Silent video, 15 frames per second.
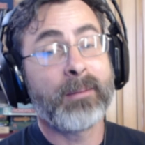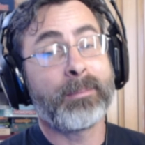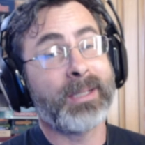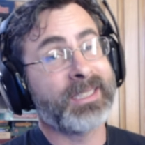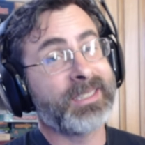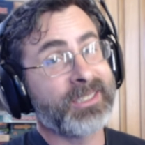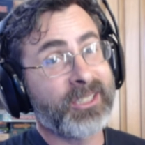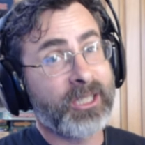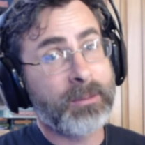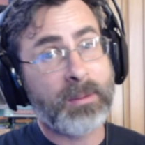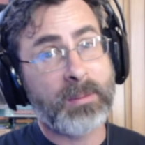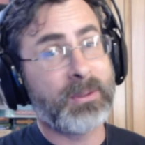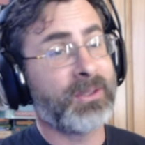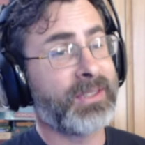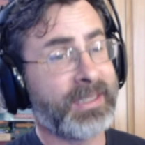But you're going to
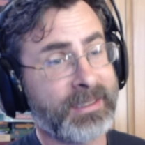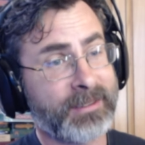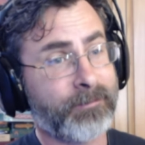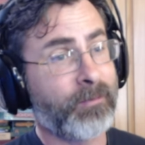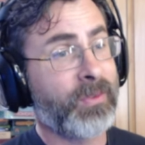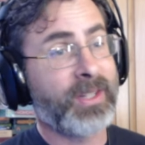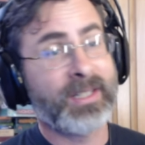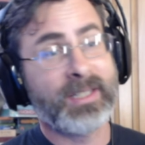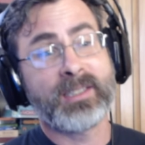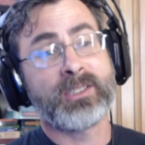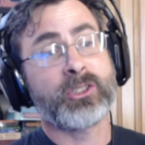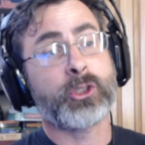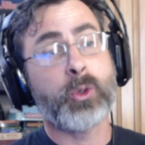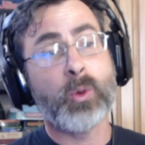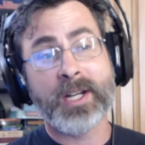be building
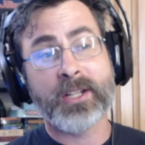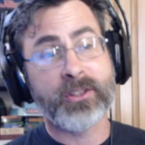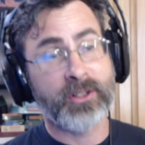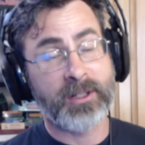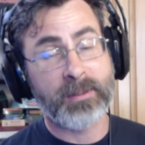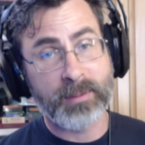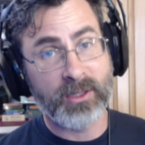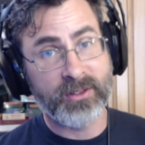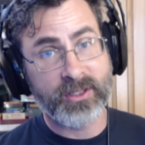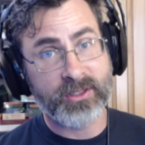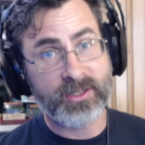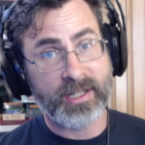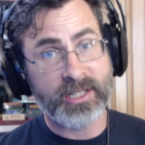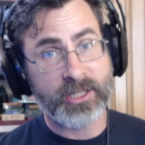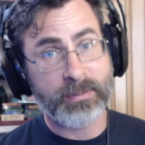20, 30 buildings
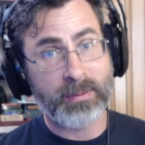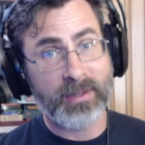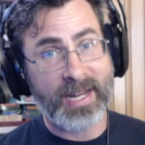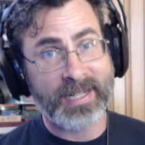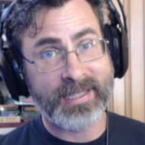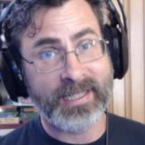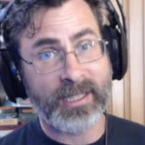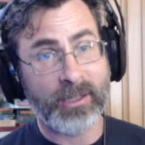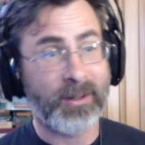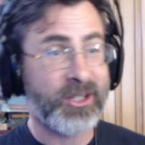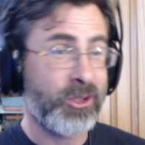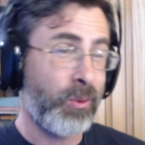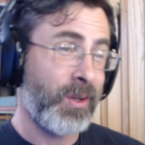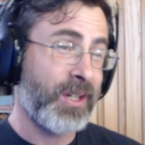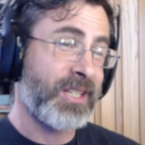on each planet anyway.
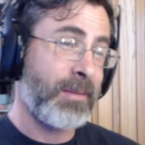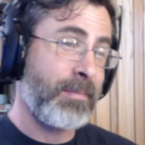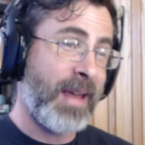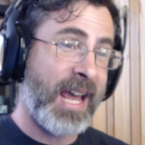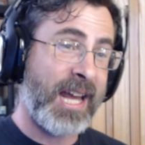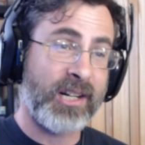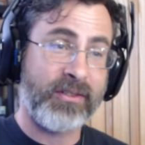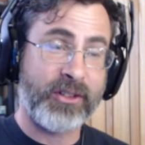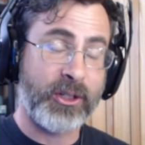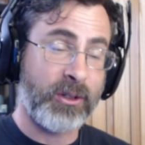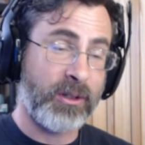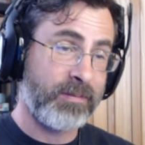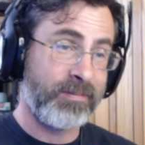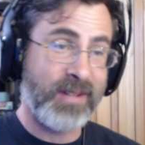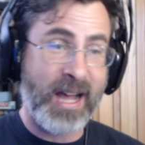So what does it matter if
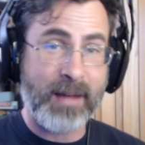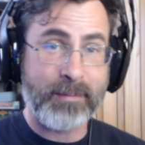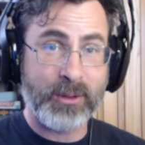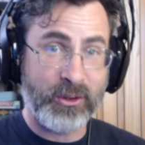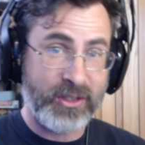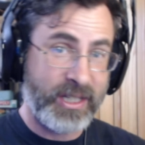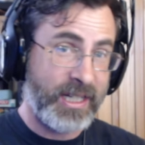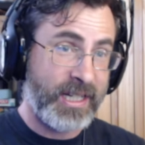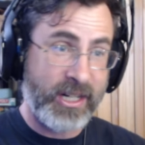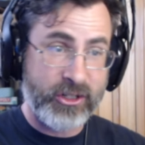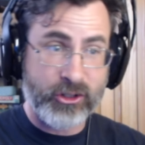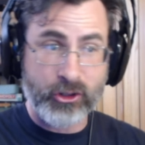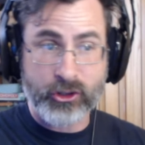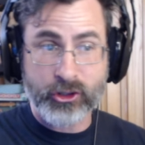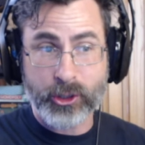you're not building an
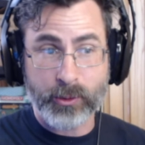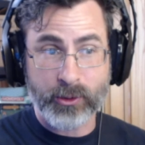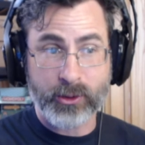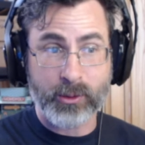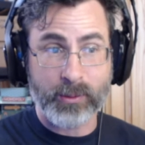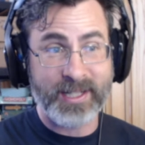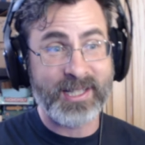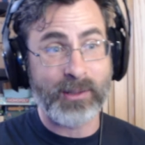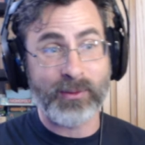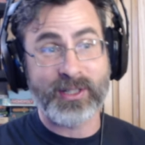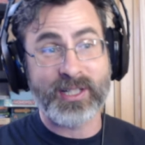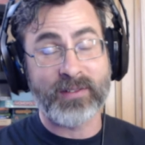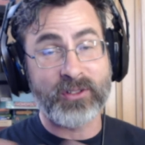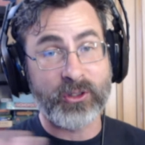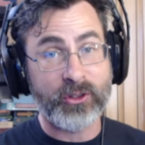extra 2 or 3 that would
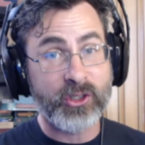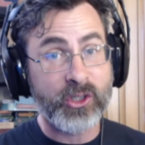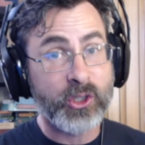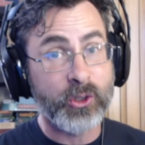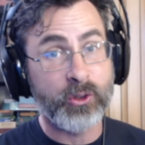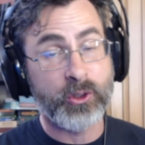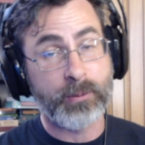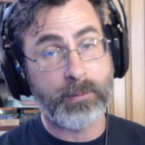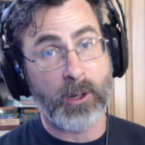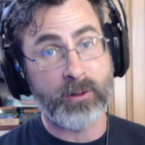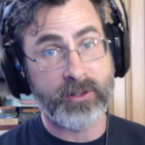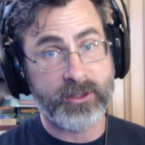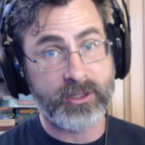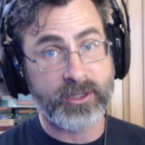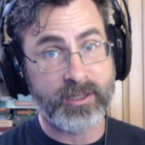give you huge
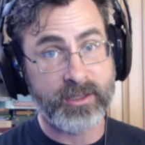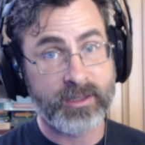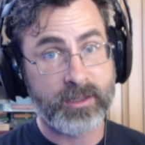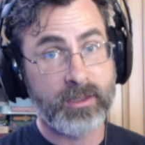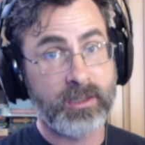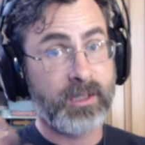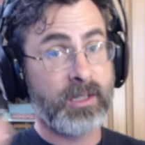bonuses?